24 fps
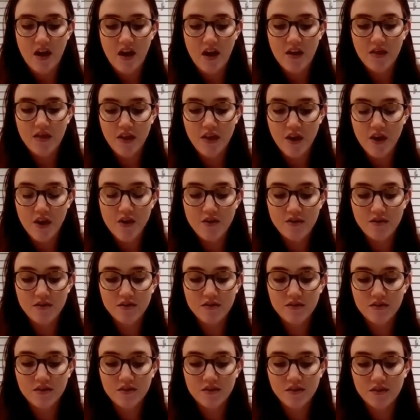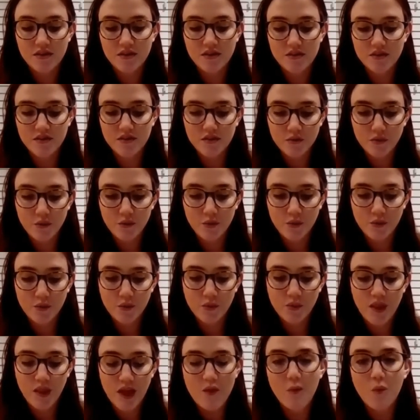those,
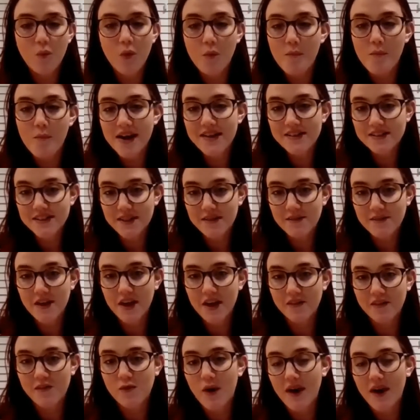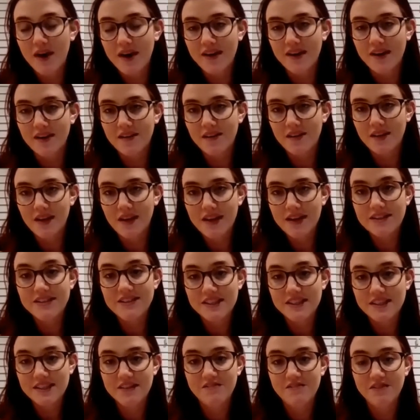like what might seem kind of quite
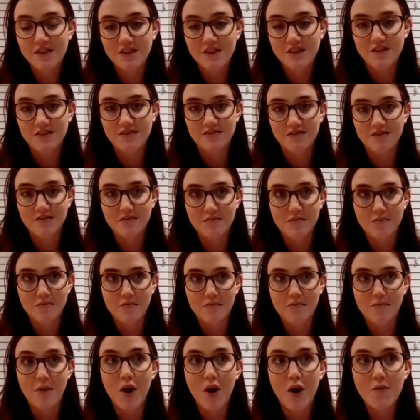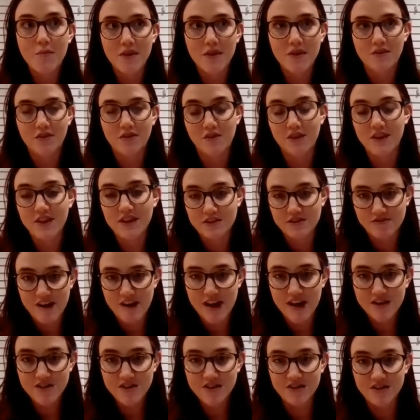insignificant moments or
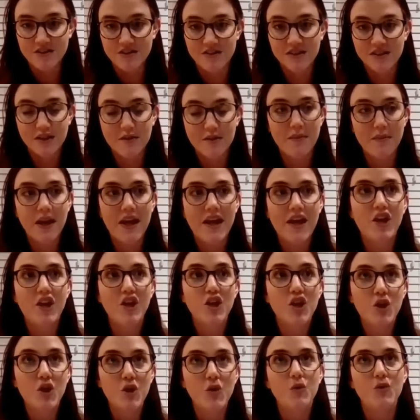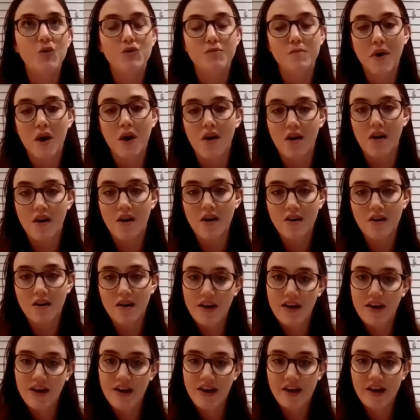interactions can play a huge part
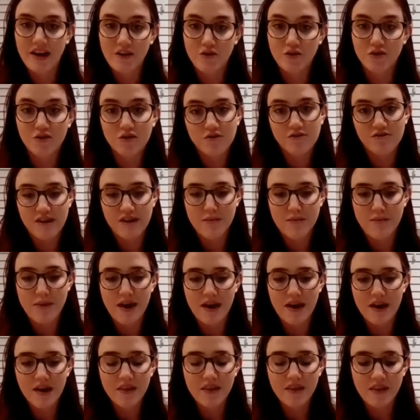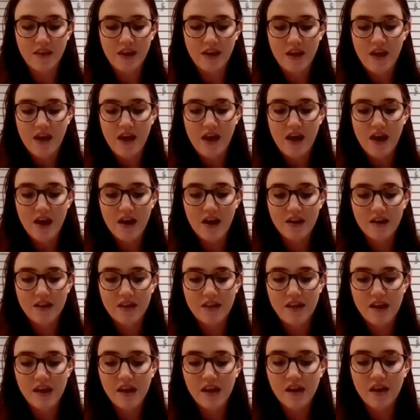in your career path. And I
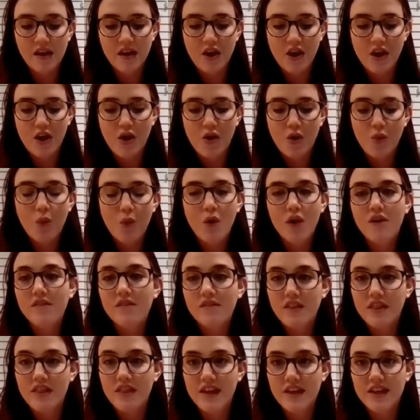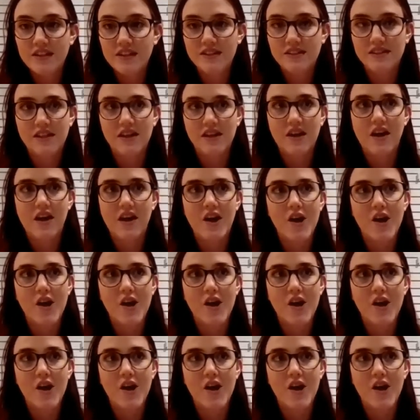think one of the things that